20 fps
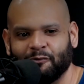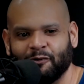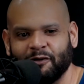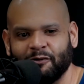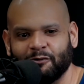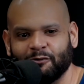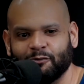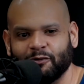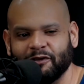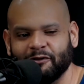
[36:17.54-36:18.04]
we
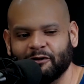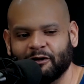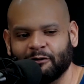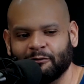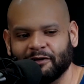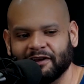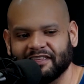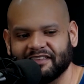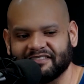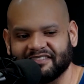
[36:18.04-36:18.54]
were
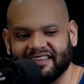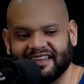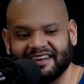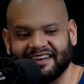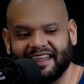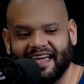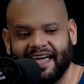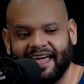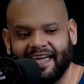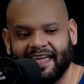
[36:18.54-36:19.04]
really
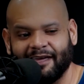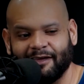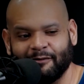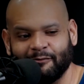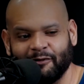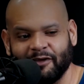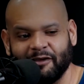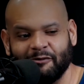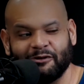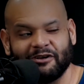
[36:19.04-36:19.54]
setting. Hey,
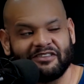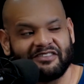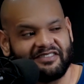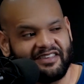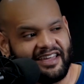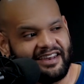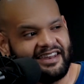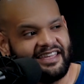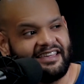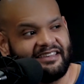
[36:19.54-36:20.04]
we were
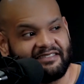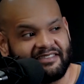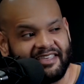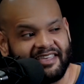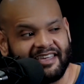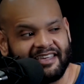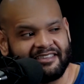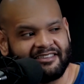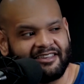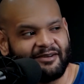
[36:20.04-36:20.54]
setting these
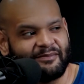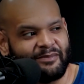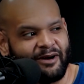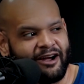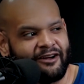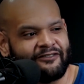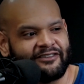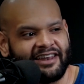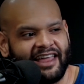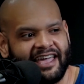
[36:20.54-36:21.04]
things up
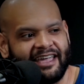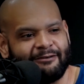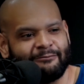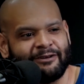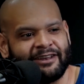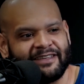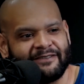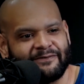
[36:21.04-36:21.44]
perfect. Like it really